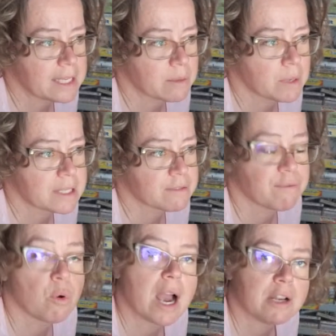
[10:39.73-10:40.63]
it was
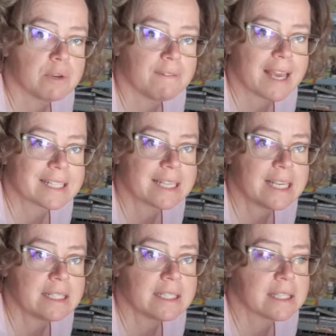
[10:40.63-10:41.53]
400
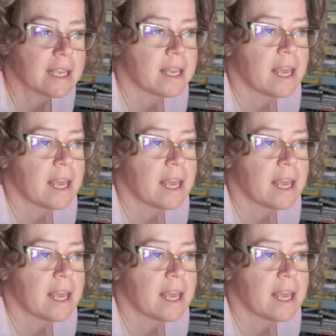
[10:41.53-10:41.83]
vaccines.